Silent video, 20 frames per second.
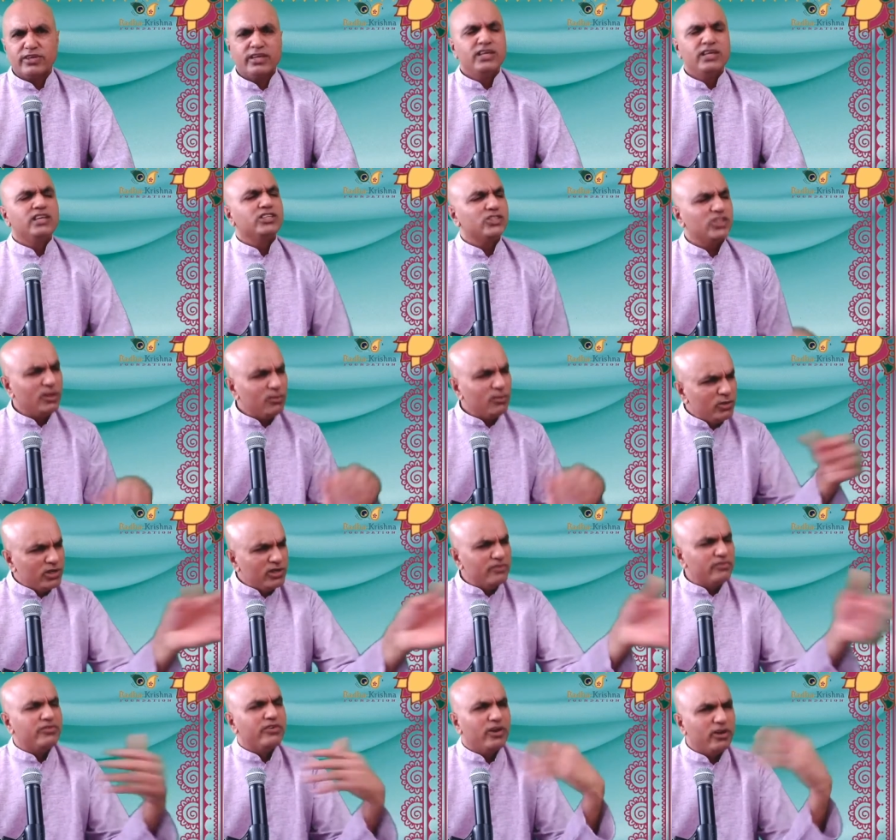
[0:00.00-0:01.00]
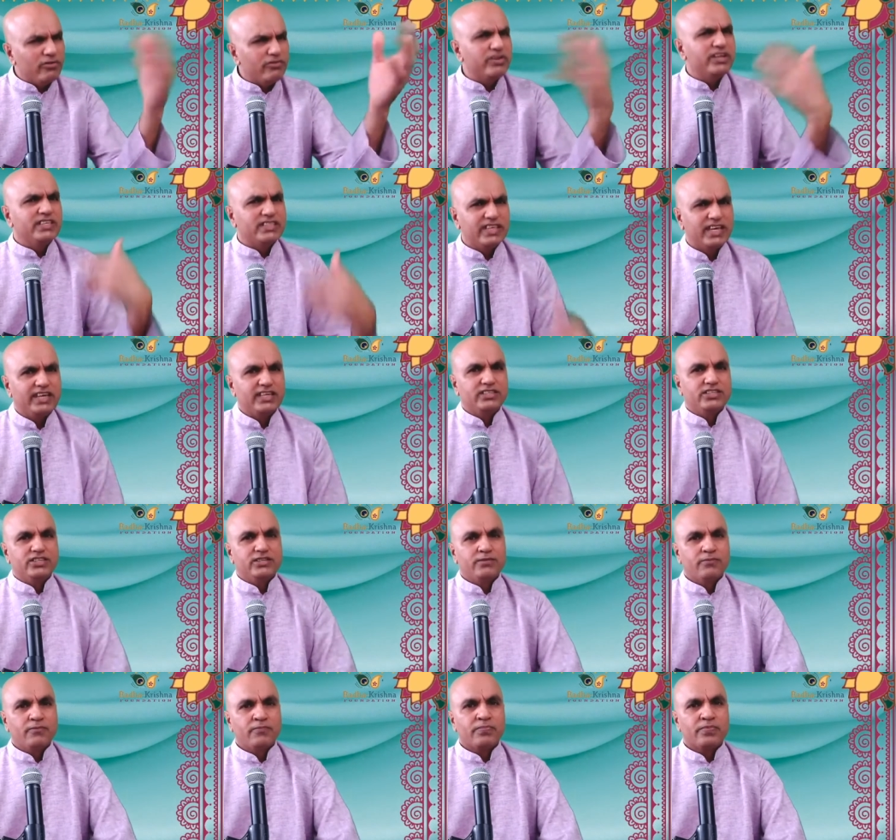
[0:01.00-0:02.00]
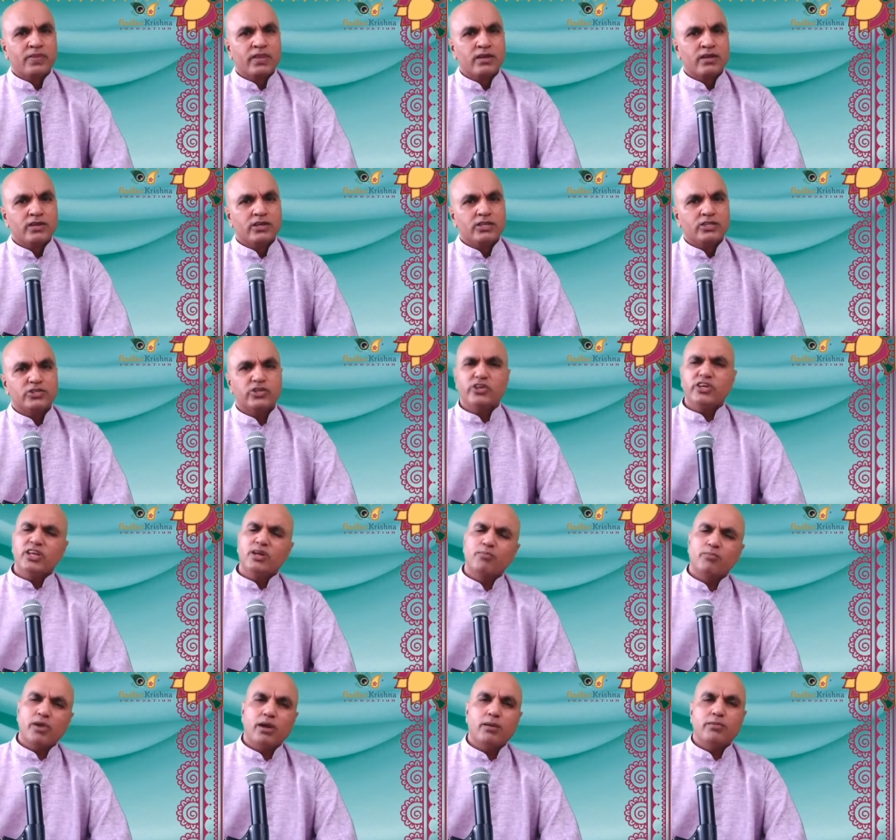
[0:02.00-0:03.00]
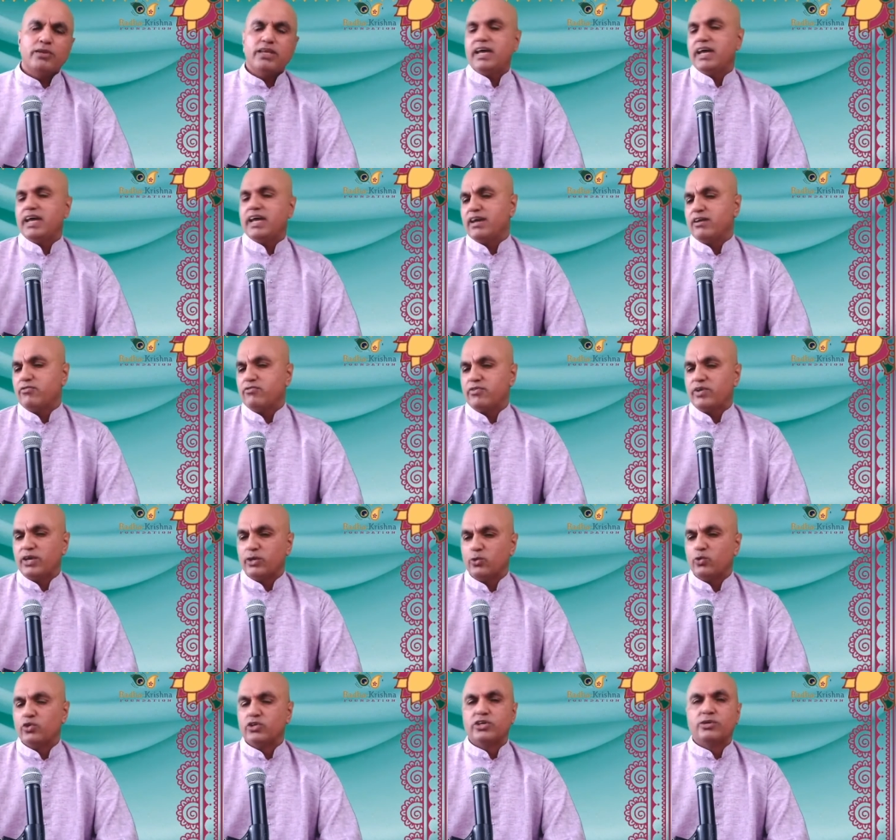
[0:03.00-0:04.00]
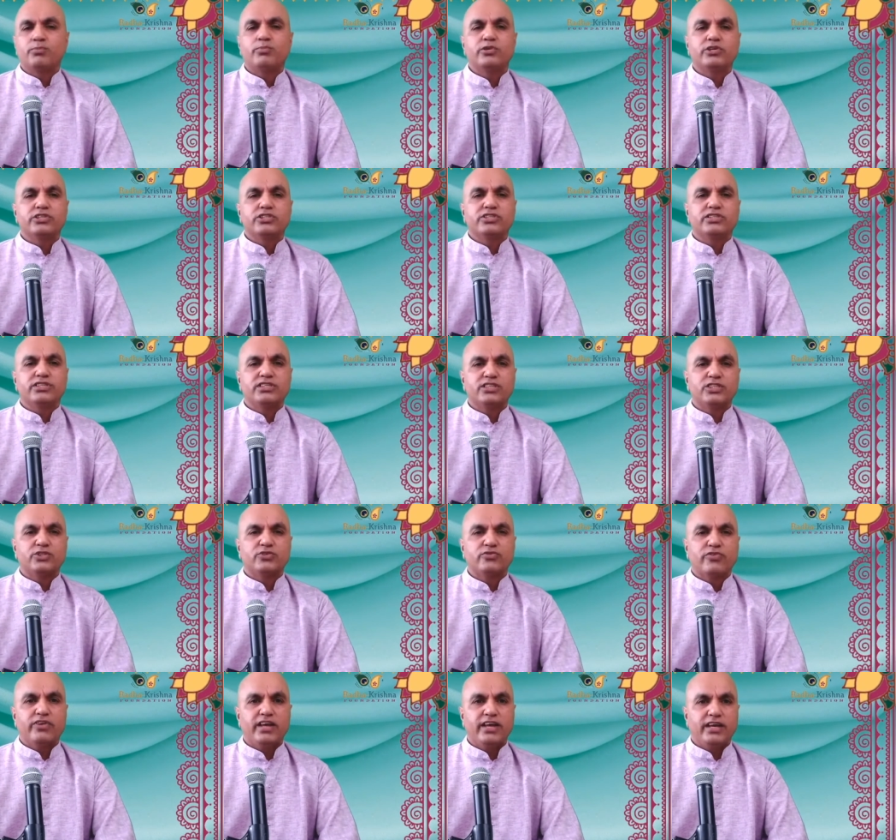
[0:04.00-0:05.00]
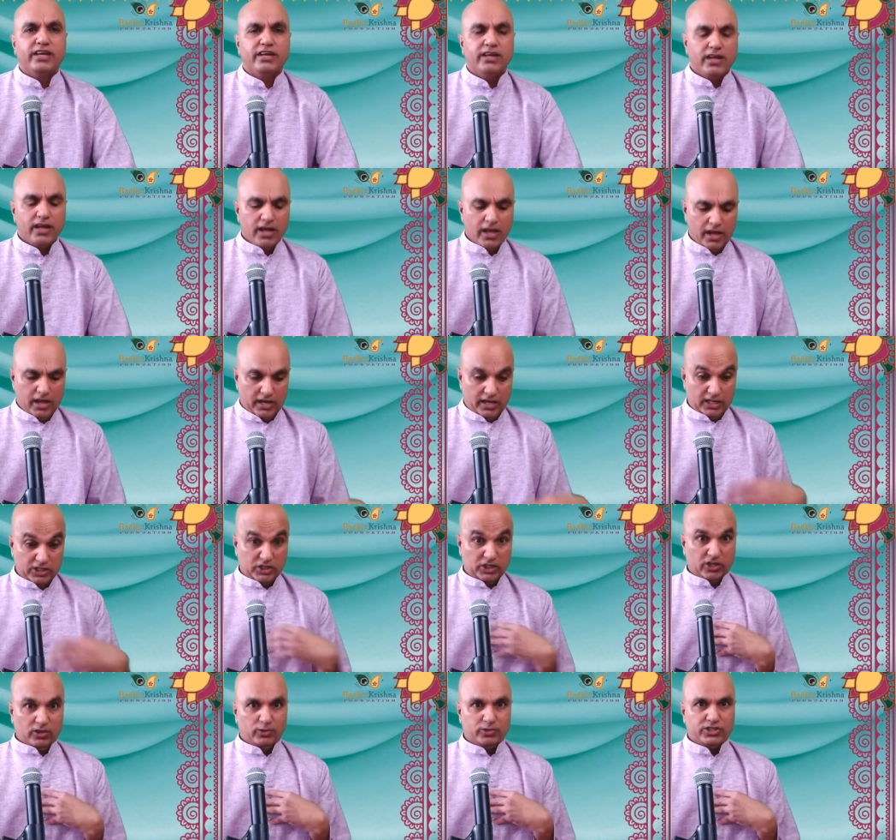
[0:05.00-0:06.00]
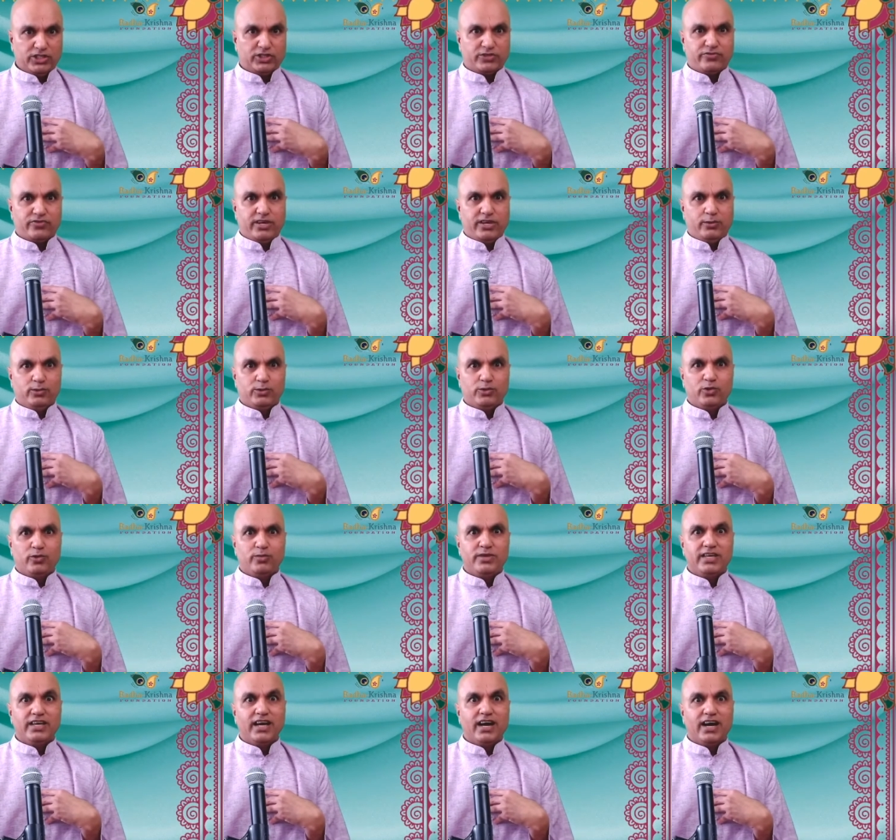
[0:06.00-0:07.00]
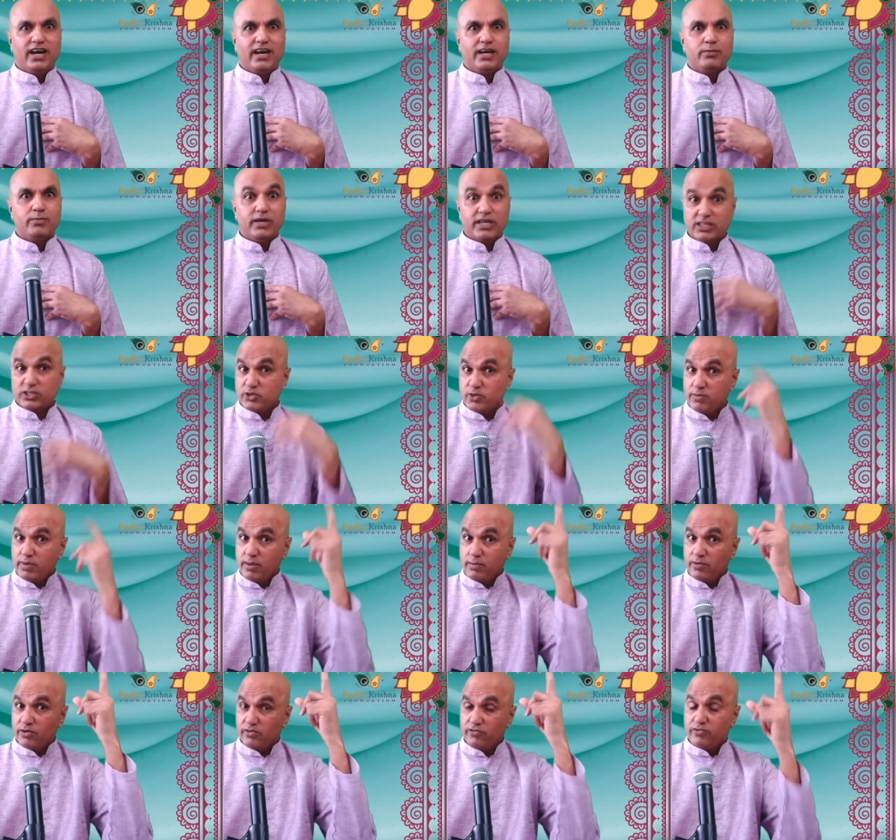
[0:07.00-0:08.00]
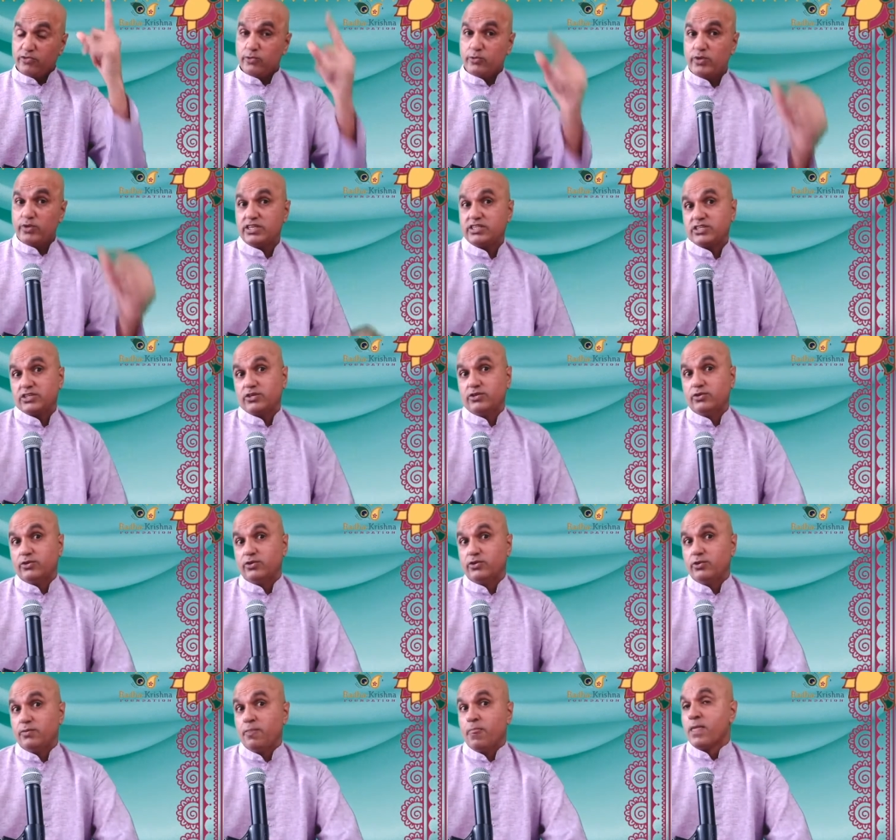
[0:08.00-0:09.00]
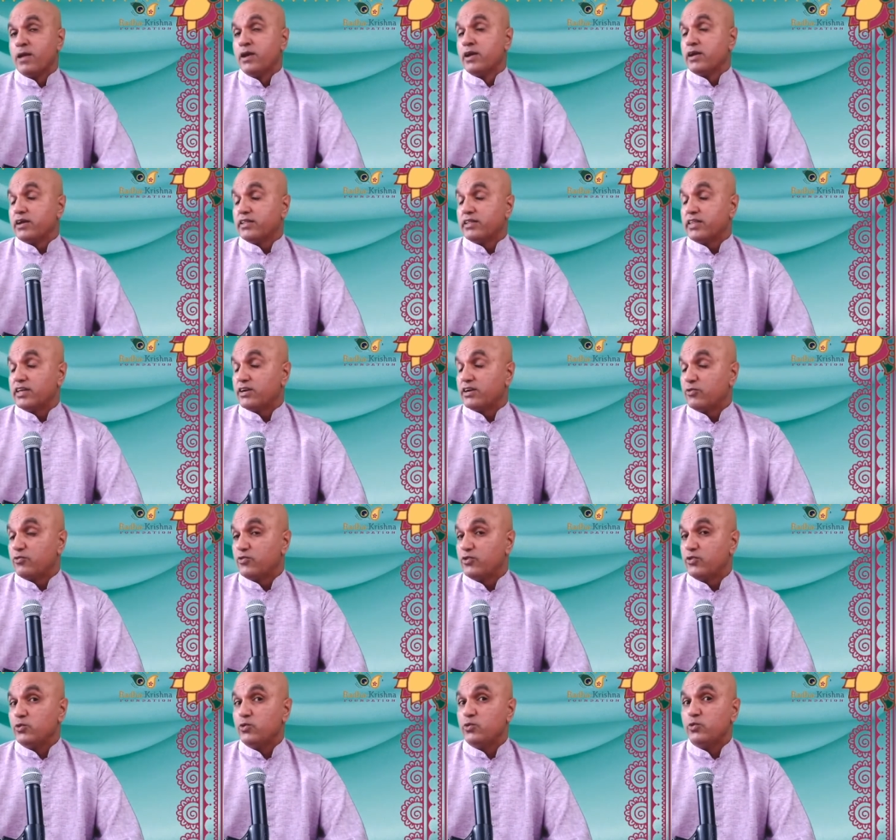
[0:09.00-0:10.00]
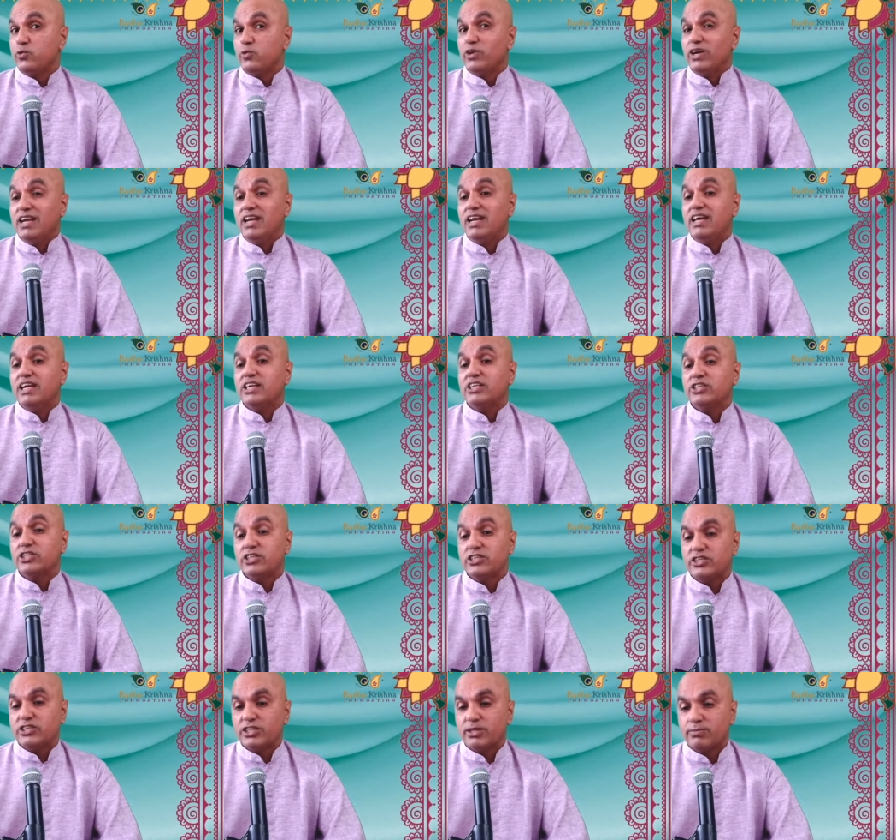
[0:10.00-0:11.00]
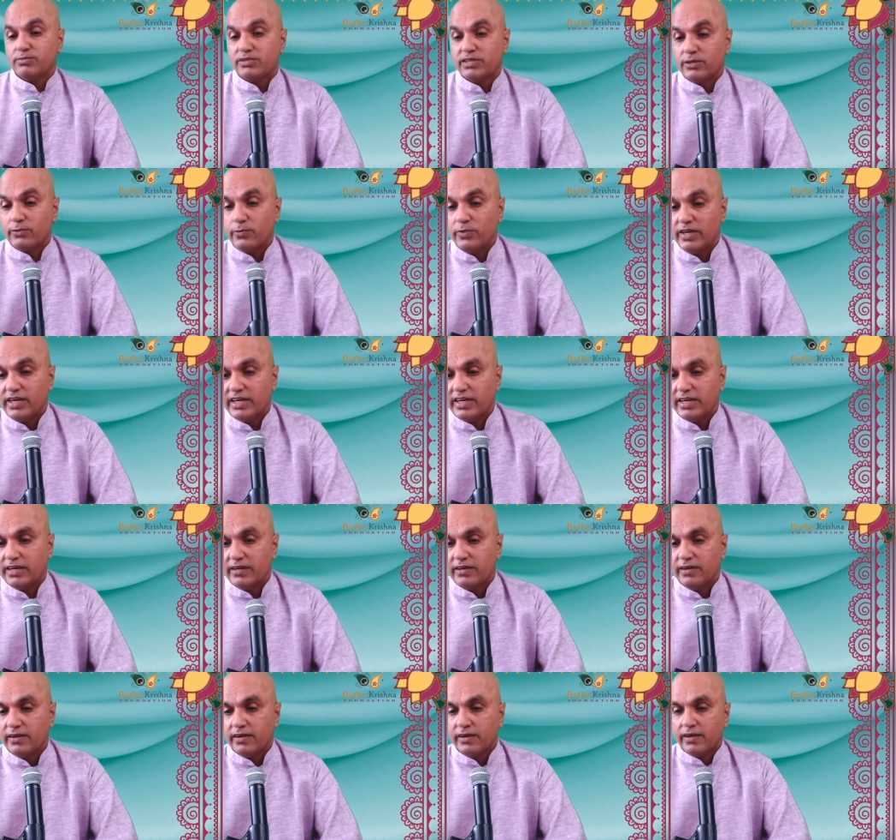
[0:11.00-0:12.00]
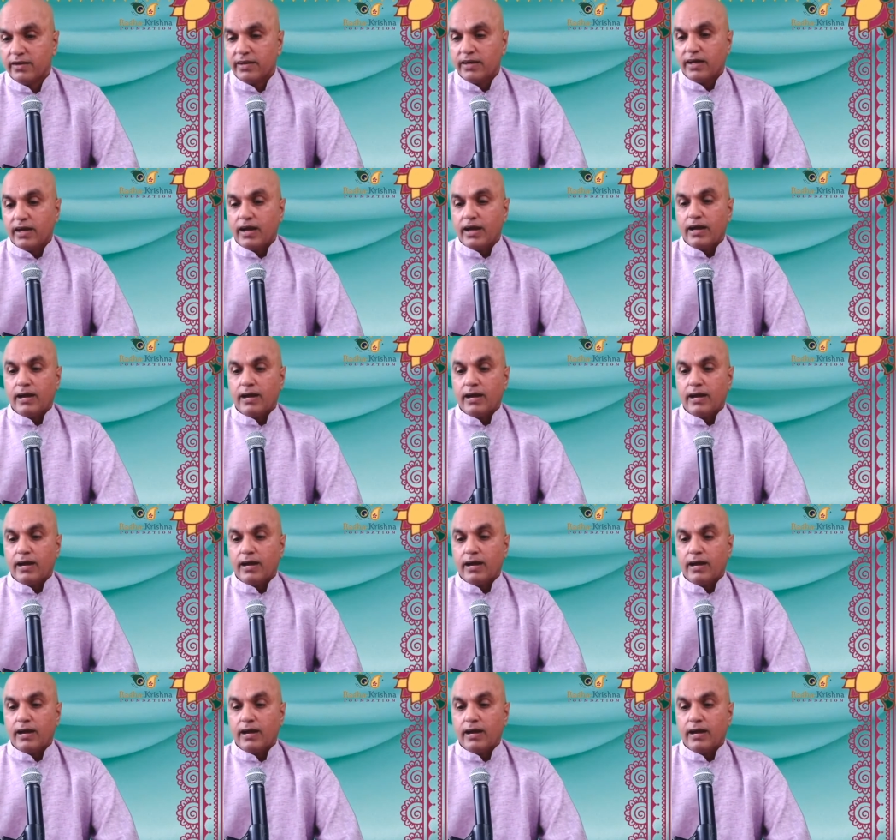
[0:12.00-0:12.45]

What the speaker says: as a friend? Someone of his age. So he'll probably have an older person as his friend, his closest friend, which will be God. Because remember a few weeks ago, there are a few relationships that we can